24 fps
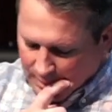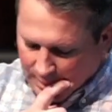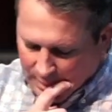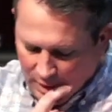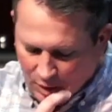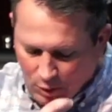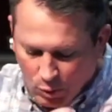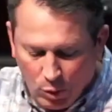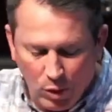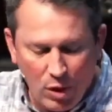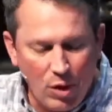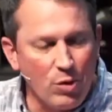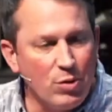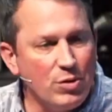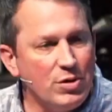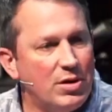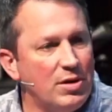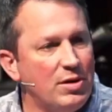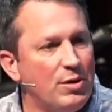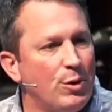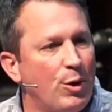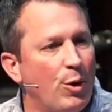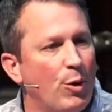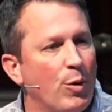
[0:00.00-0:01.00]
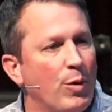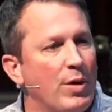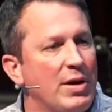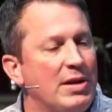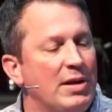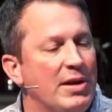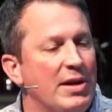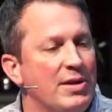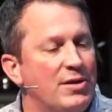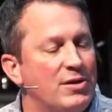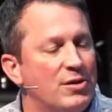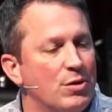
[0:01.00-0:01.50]
The road to glory
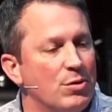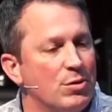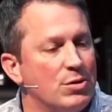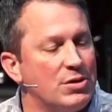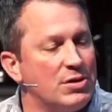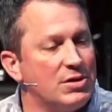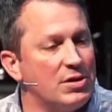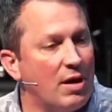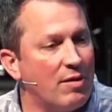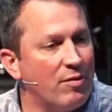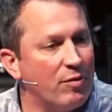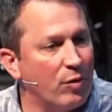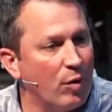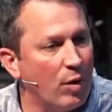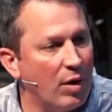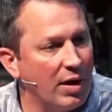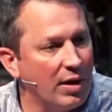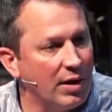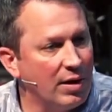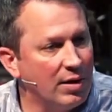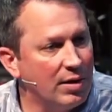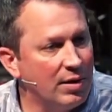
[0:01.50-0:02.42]
leads through suffering